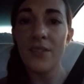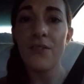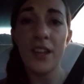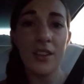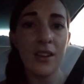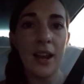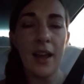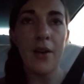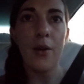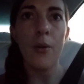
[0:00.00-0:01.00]
figured it
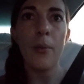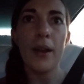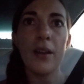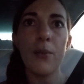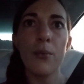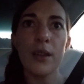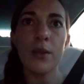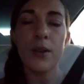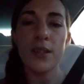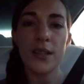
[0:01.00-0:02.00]
out. But it really
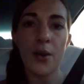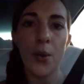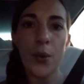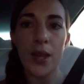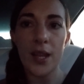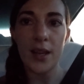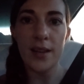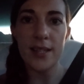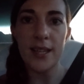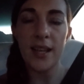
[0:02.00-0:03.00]
wasn't only
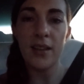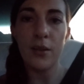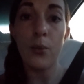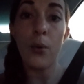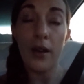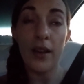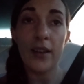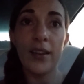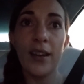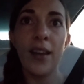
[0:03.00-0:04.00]
until,
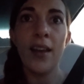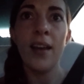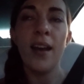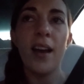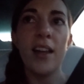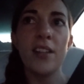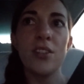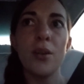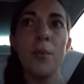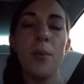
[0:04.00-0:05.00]
one, I
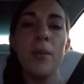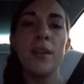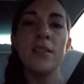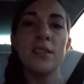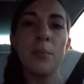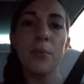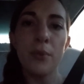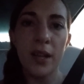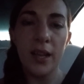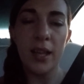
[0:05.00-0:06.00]
took a moment to
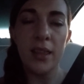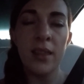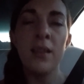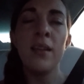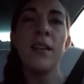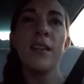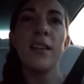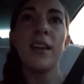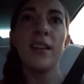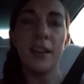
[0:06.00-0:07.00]
breathe,
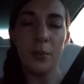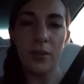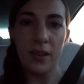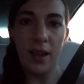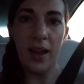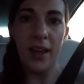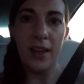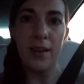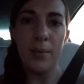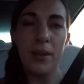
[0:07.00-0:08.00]
connect with
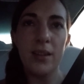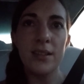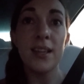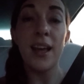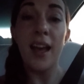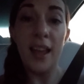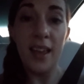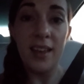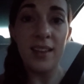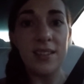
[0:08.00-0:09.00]
Gaia, because
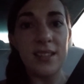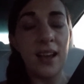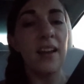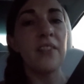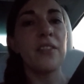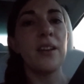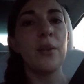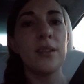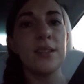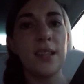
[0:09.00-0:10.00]
Gaia is high
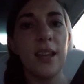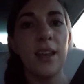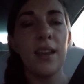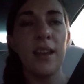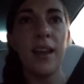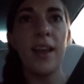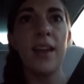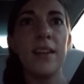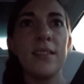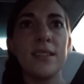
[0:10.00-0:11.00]
frequency,
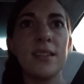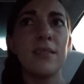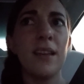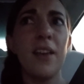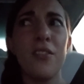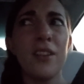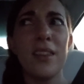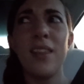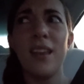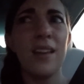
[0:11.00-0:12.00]
and
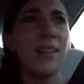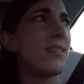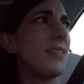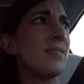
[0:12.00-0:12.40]
everything